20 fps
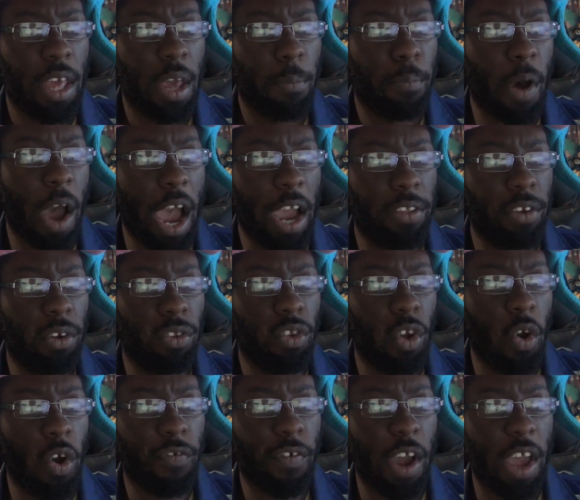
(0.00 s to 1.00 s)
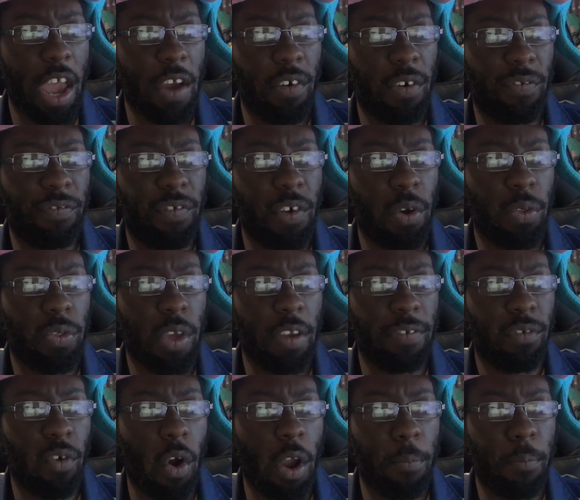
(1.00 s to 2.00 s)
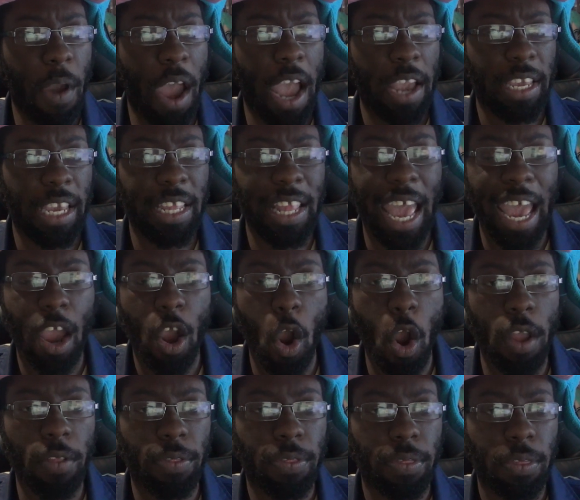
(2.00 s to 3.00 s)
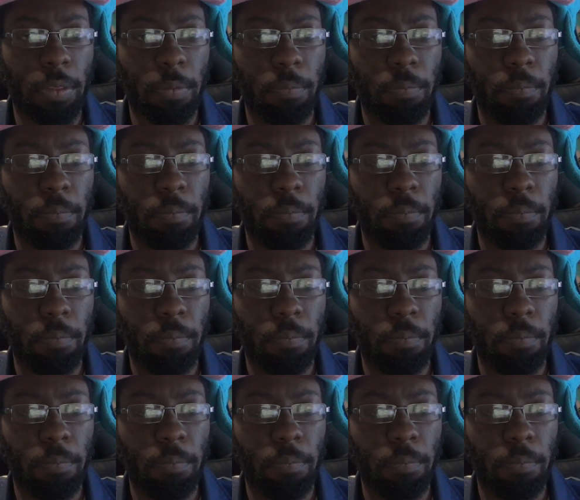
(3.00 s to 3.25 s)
But I don't know if I ever feel safe going back, and that hurts.